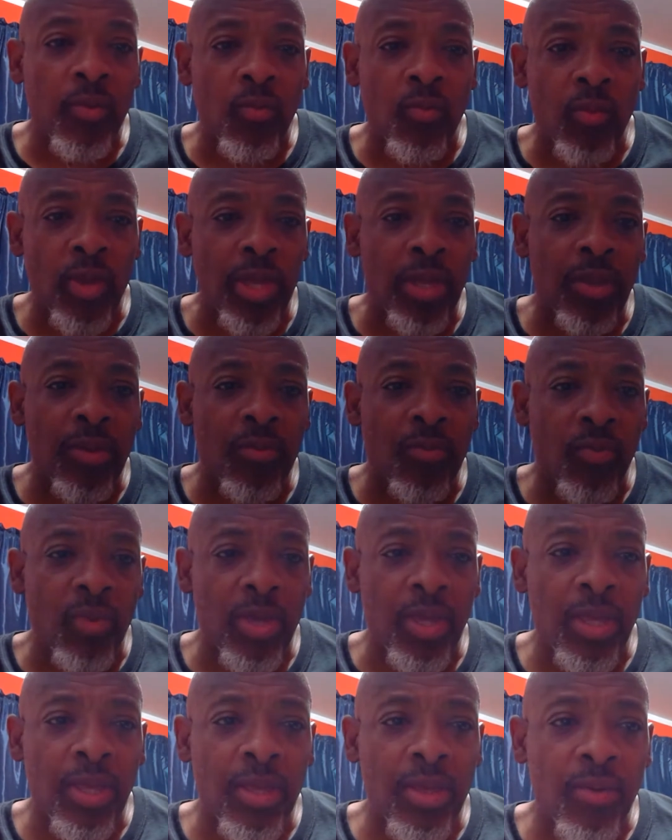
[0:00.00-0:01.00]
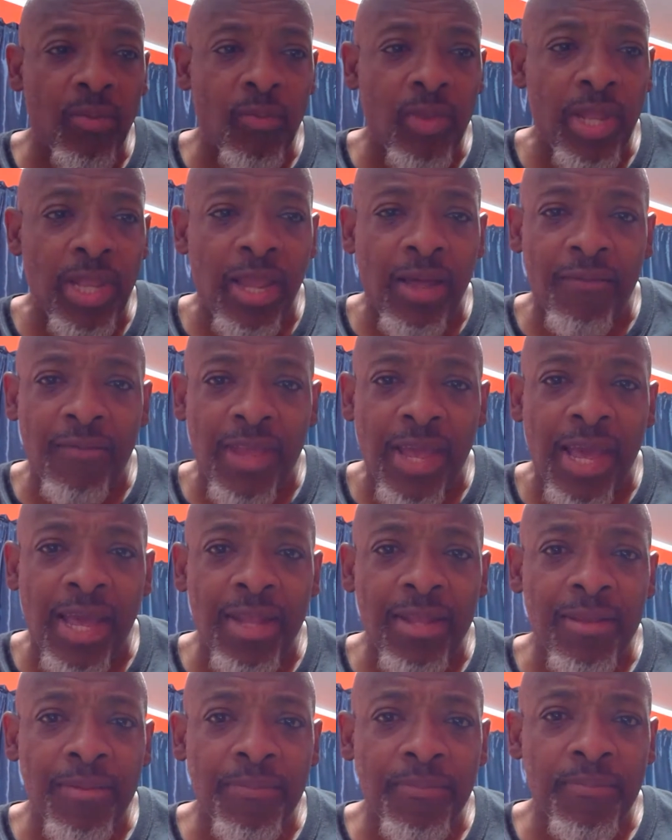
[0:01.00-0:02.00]
we love
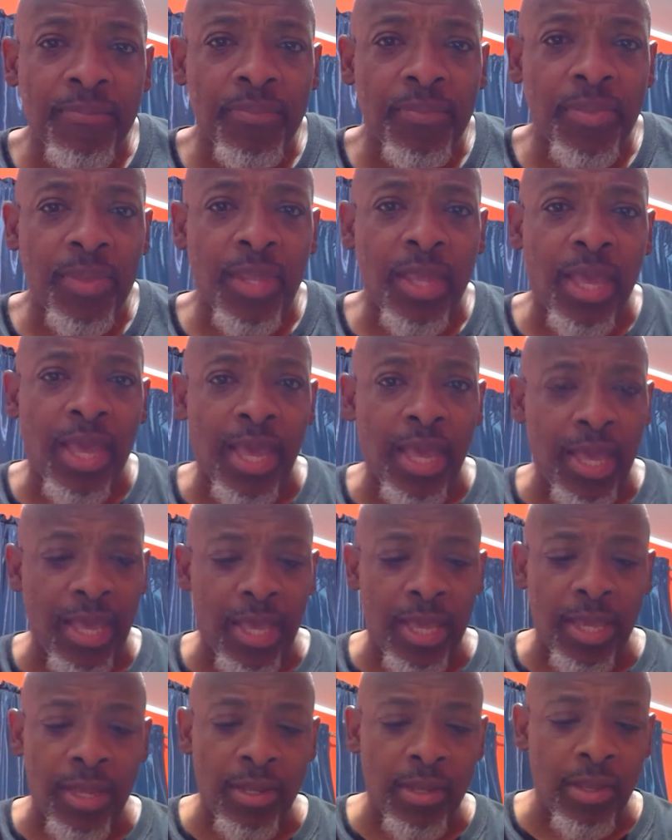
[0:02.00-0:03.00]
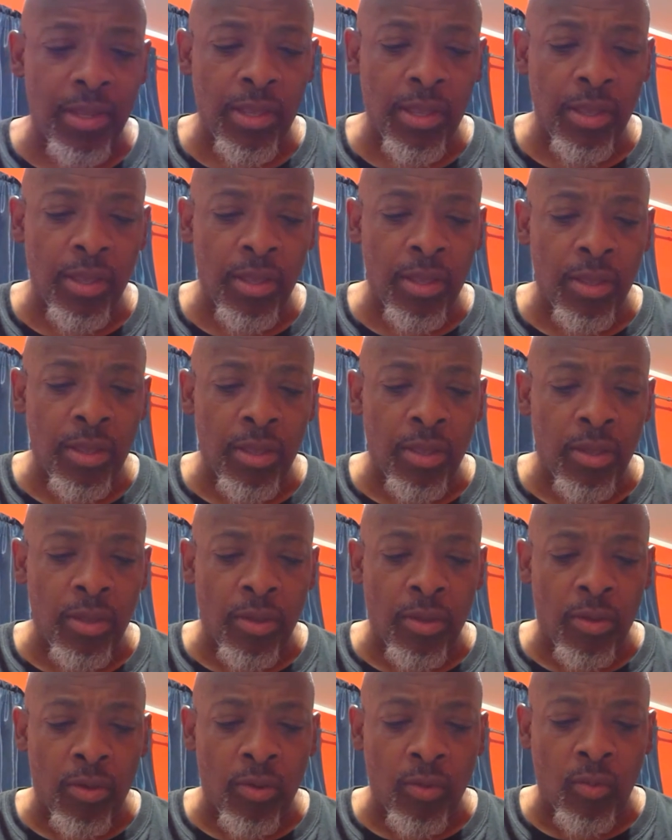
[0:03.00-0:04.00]
that, and
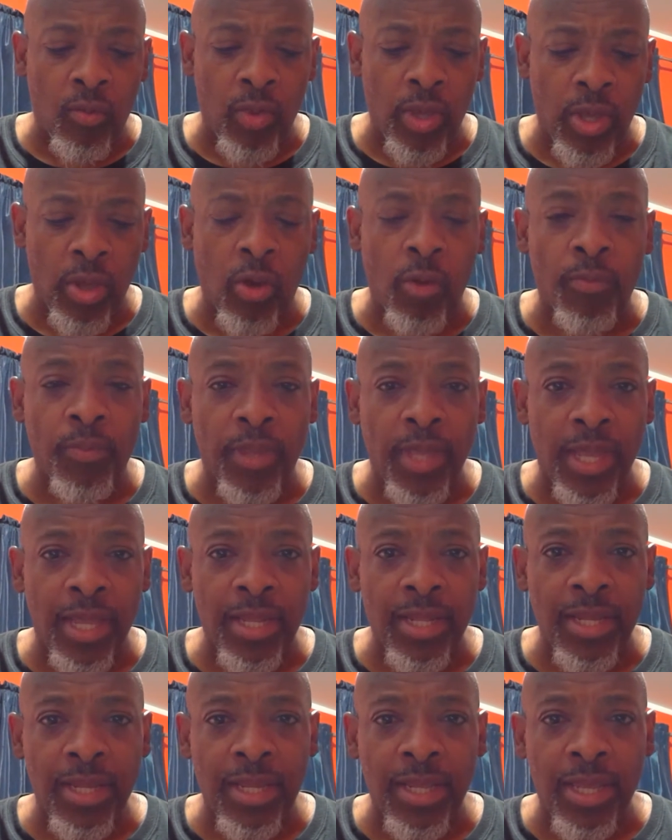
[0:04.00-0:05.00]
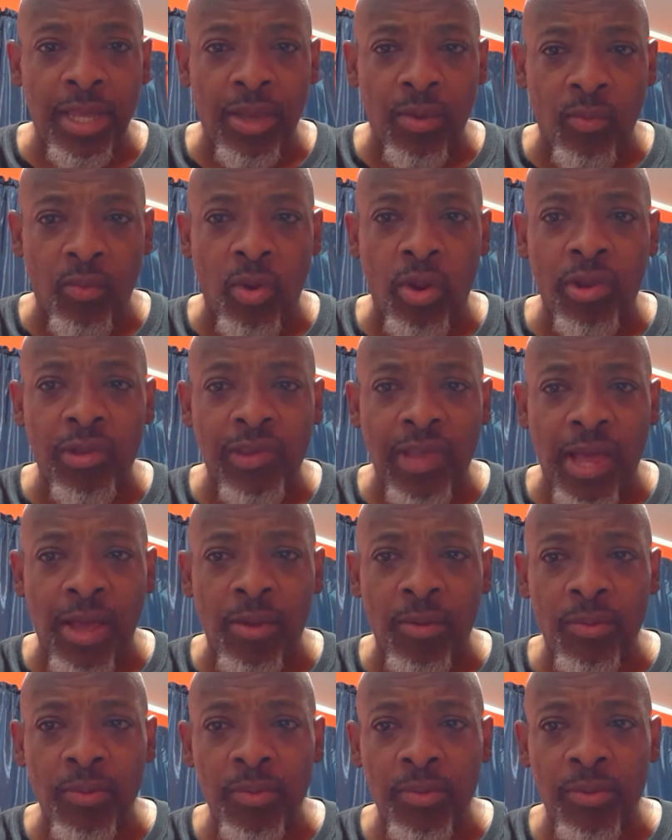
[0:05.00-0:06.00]
we hope that it works out.